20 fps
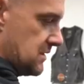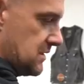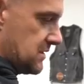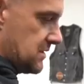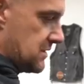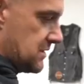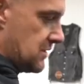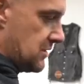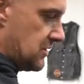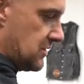
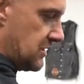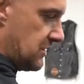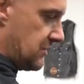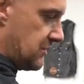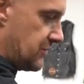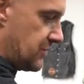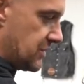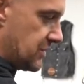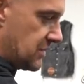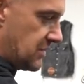So I'm gonna
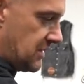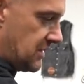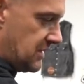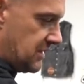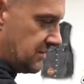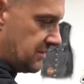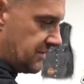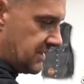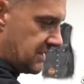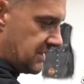put gray in
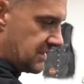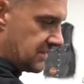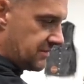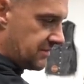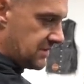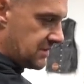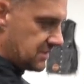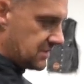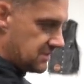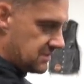the back because